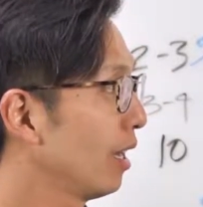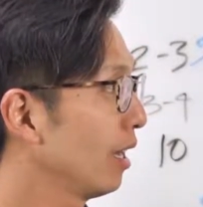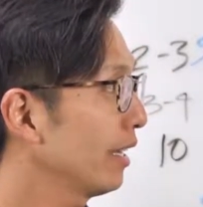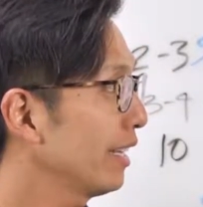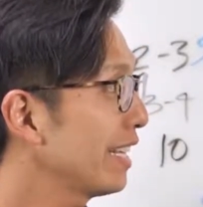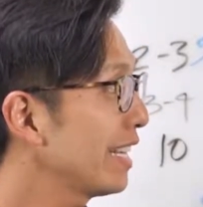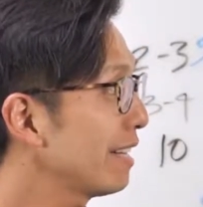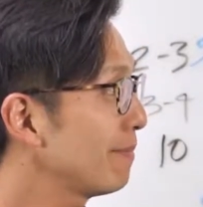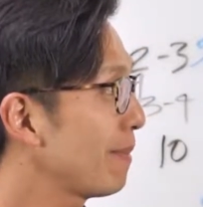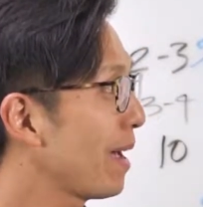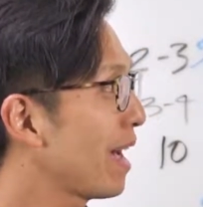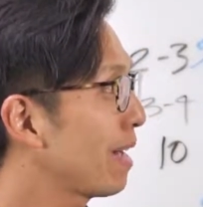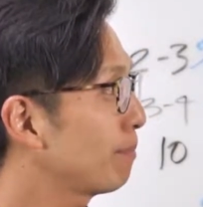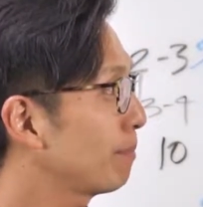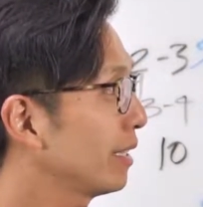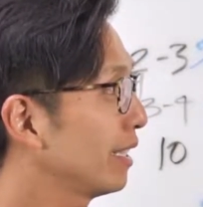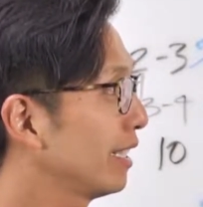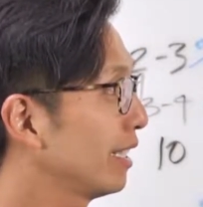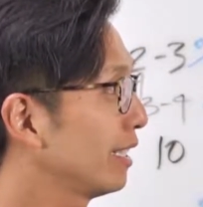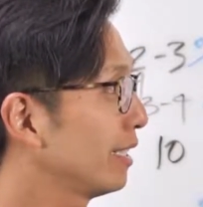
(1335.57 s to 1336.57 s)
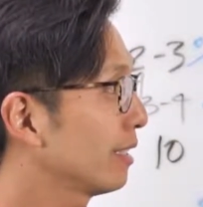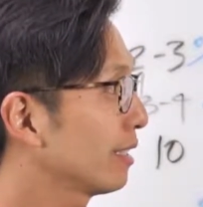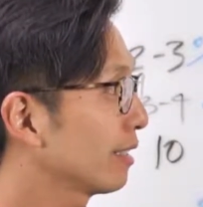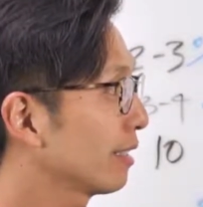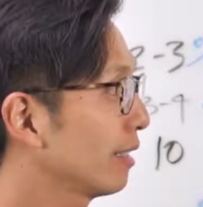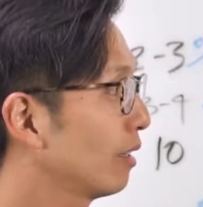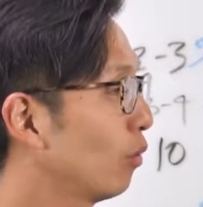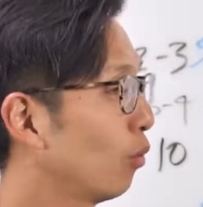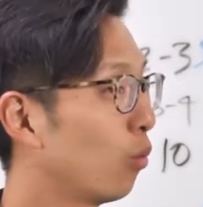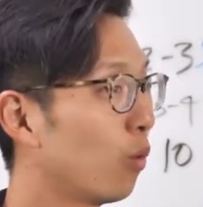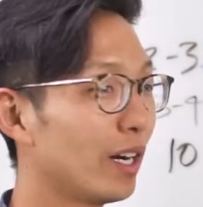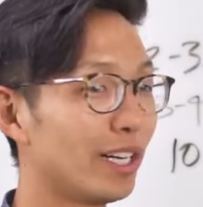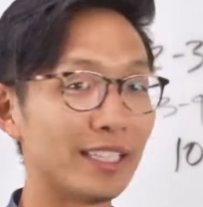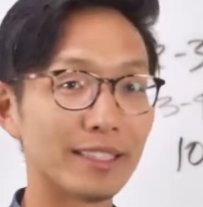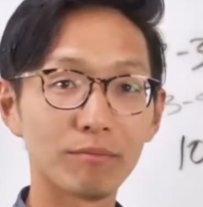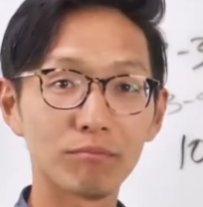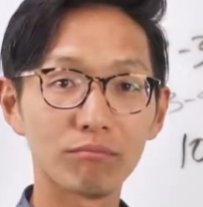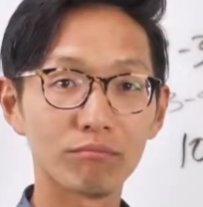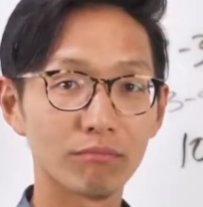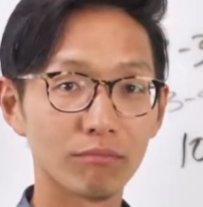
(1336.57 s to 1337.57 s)
Heat map is what
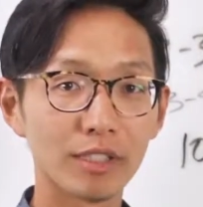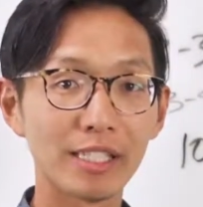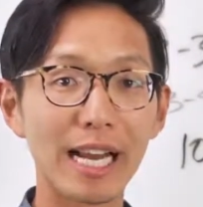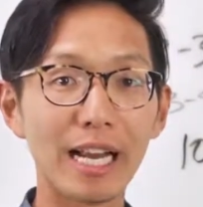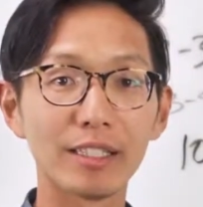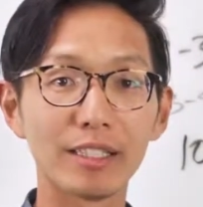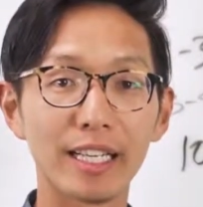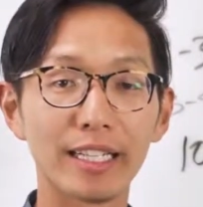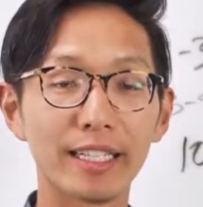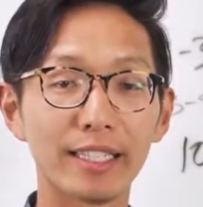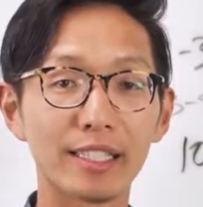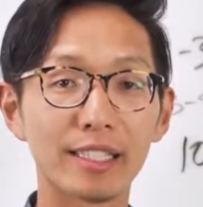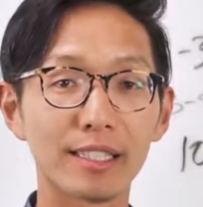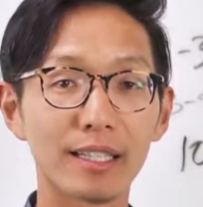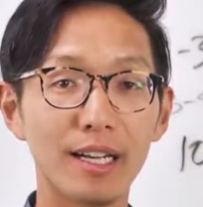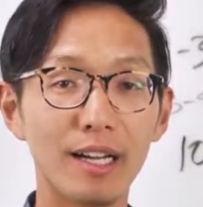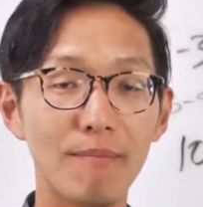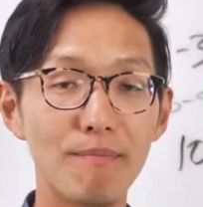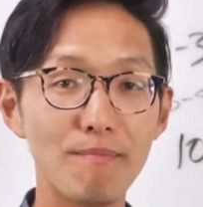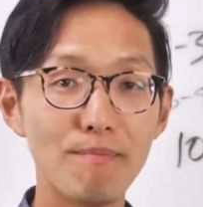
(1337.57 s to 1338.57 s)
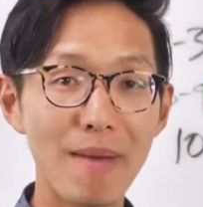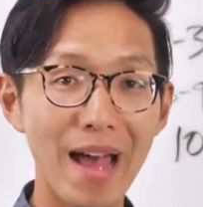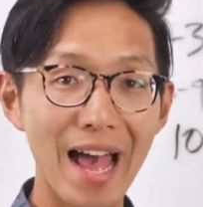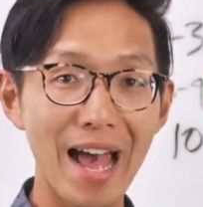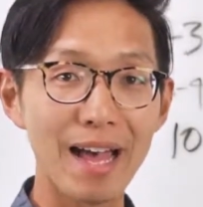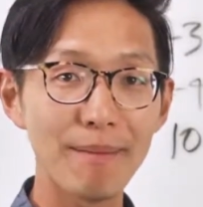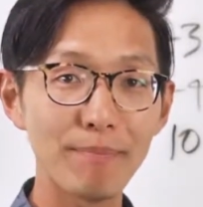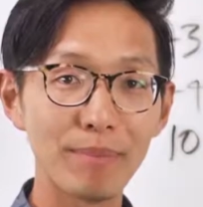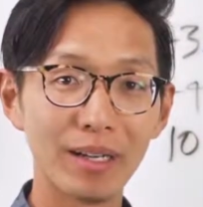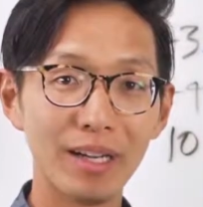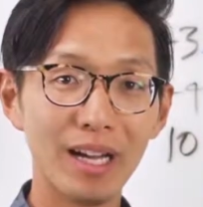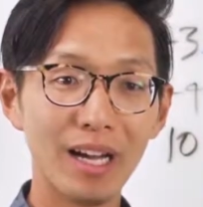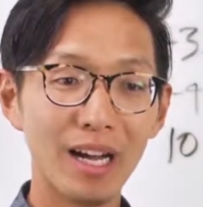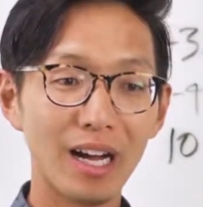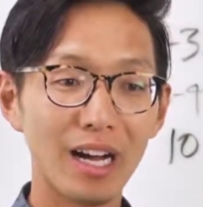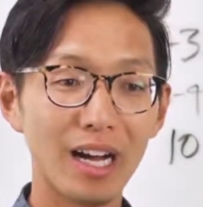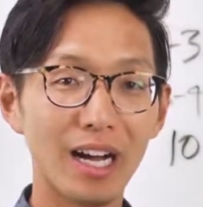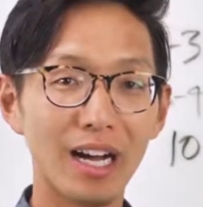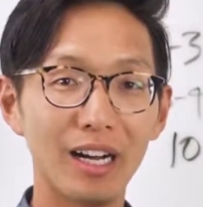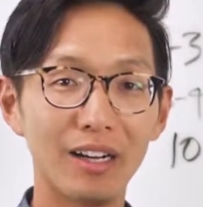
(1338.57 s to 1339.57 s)
it sounds like. It's a map
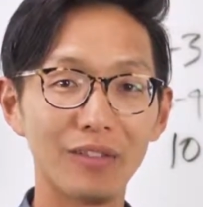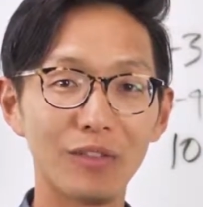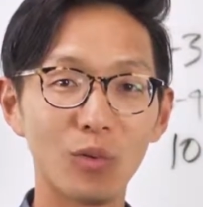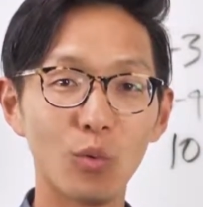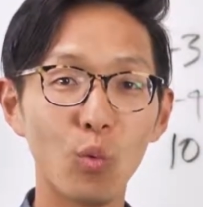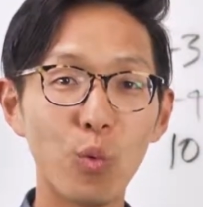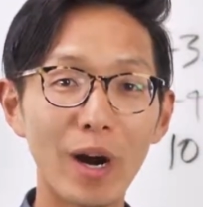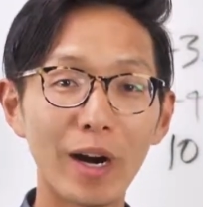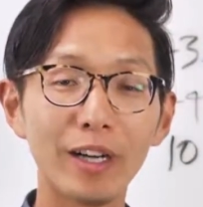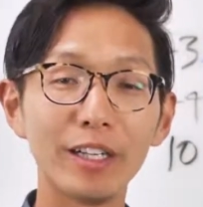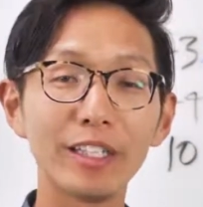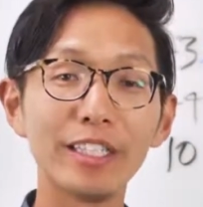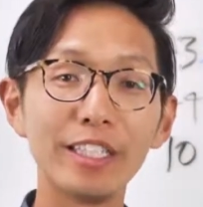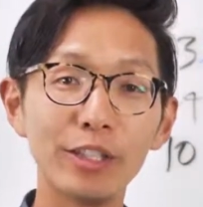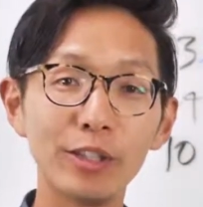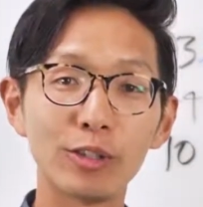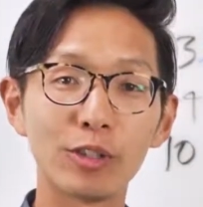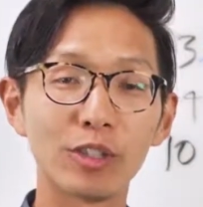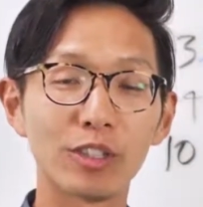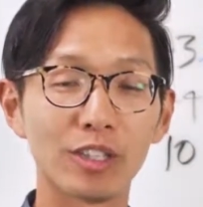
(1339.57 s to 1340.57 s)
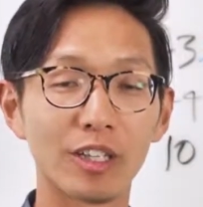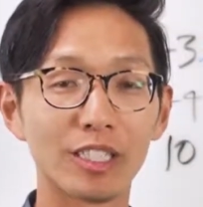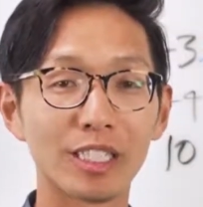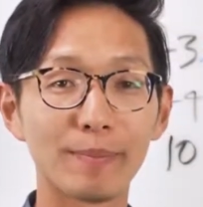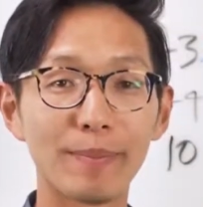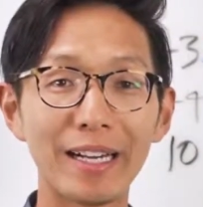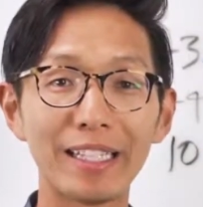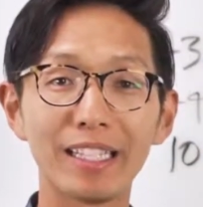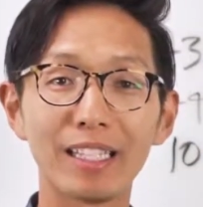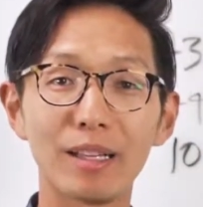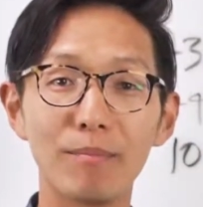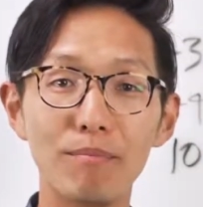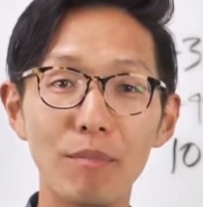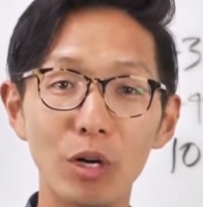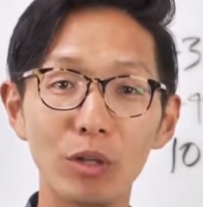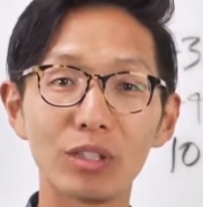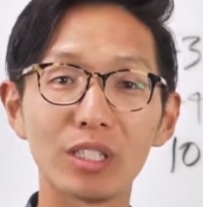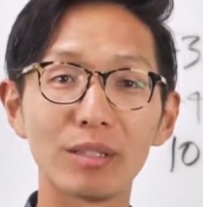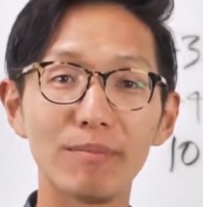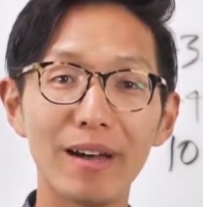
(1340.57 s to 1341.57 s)
of where users are spending the
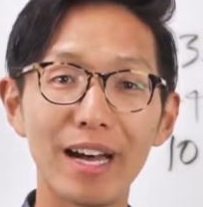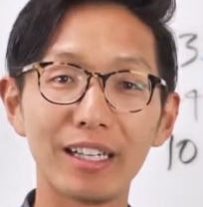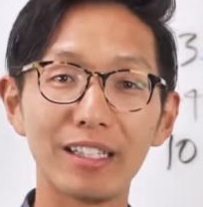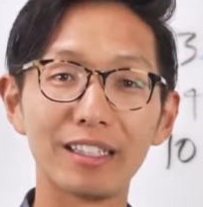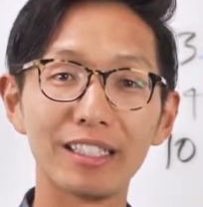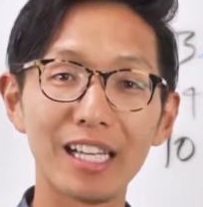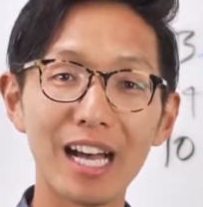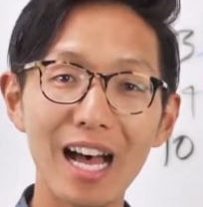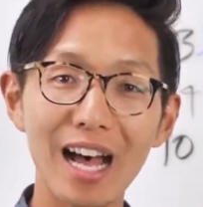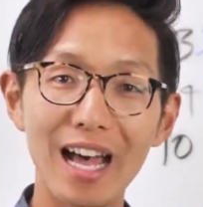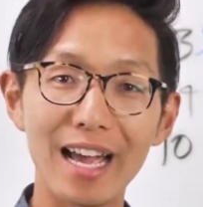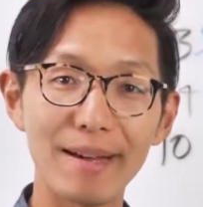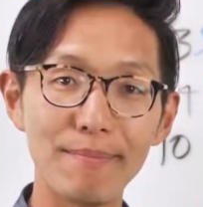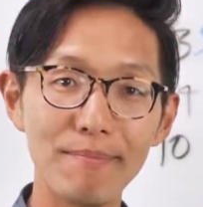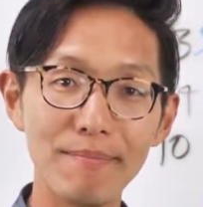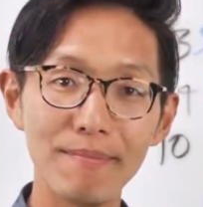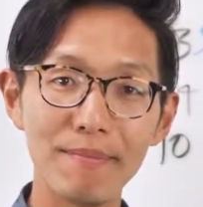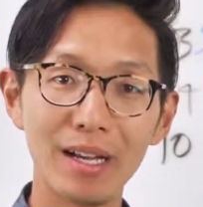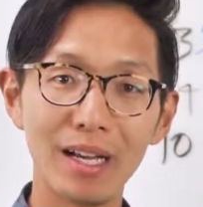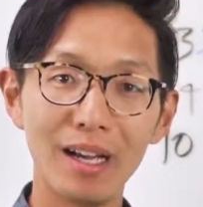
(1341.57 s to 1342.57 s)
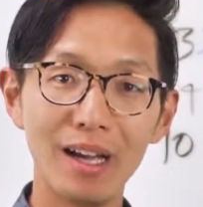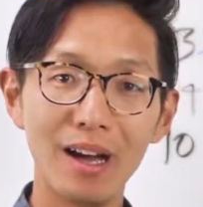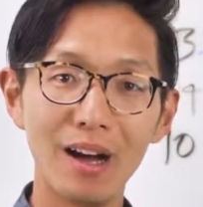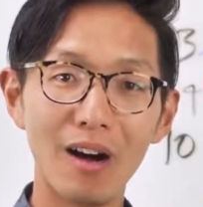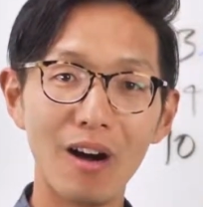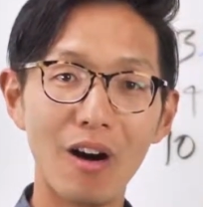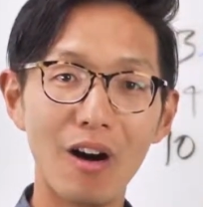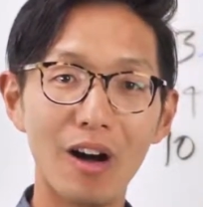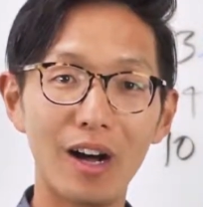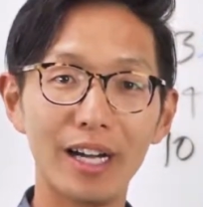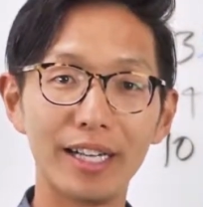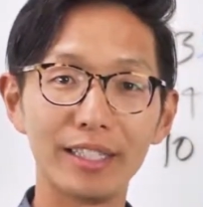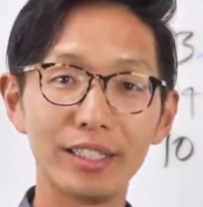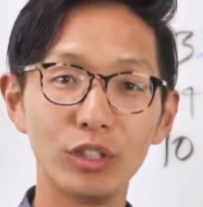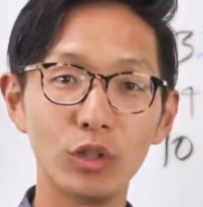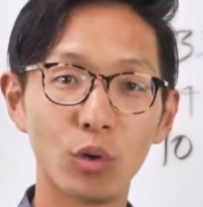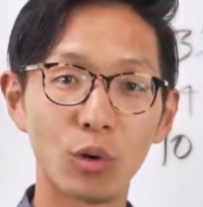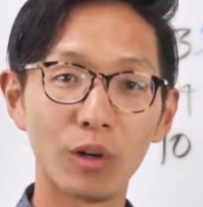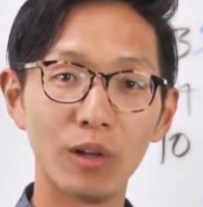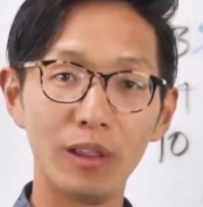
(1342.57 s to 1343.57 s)
most amount of time on
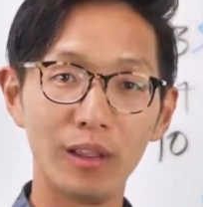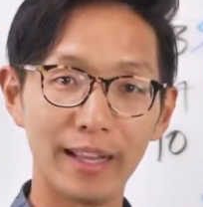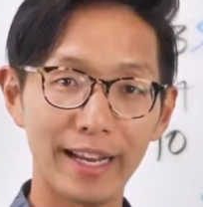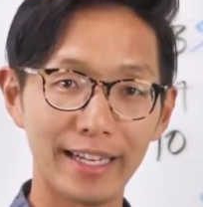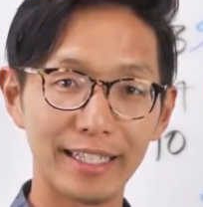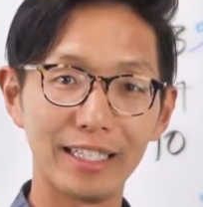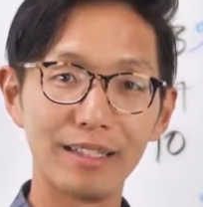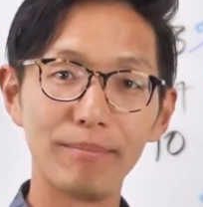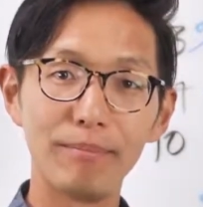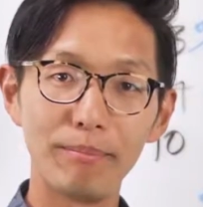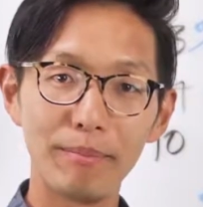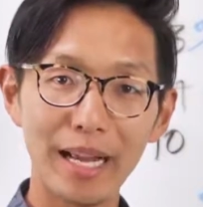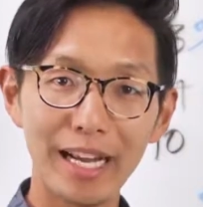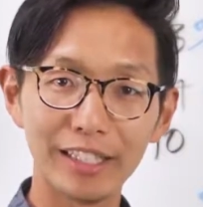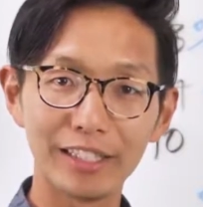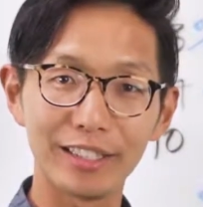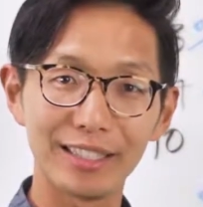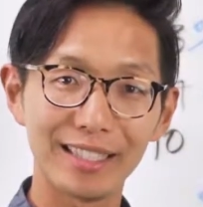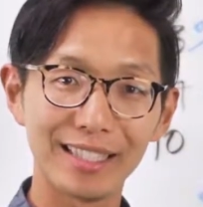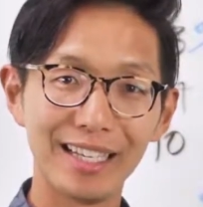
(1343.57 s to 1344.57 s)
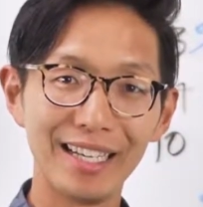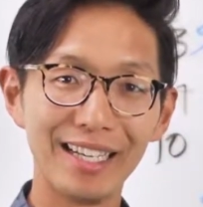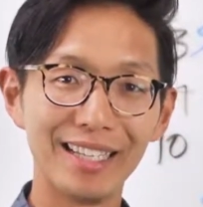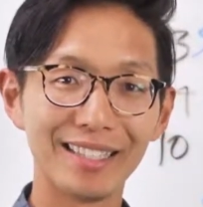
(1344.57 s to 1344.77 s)
your landing pages.